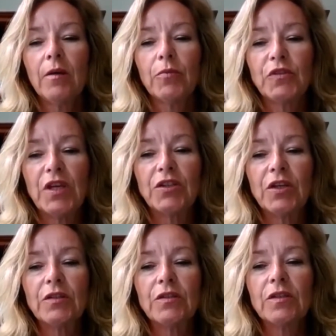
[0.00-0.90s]

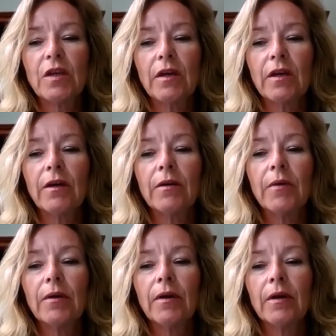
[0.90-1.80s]
positions
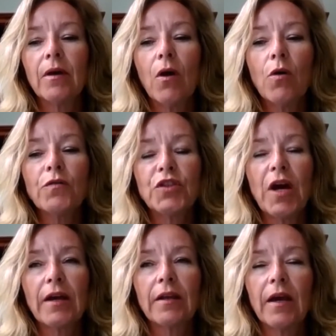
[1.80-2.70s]
of
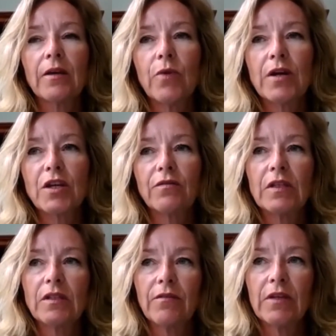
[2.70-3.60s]
China and Russia
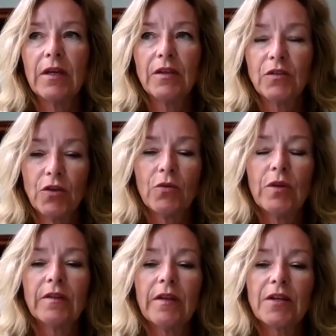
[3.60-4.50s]
vis-a-vis its own
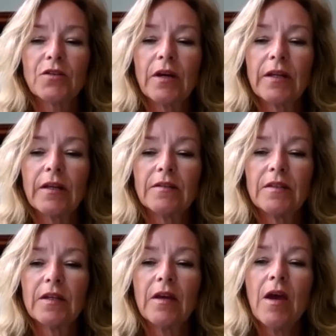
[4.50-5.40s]
international
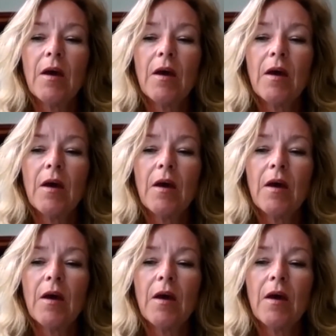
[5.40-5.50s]
identity,